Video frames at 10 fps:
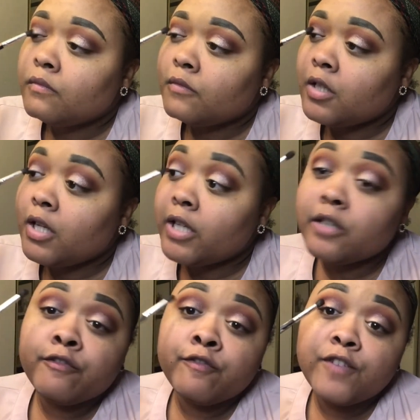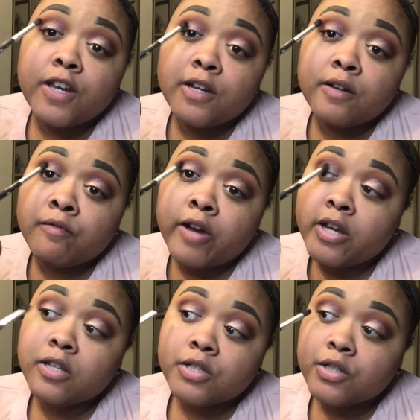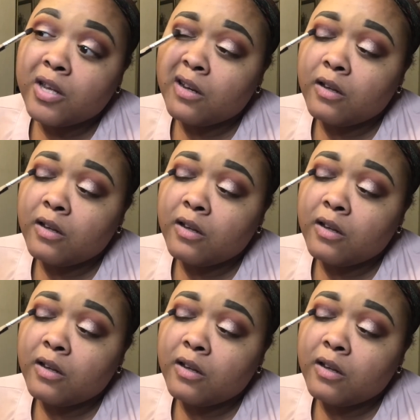I like to fade it right into that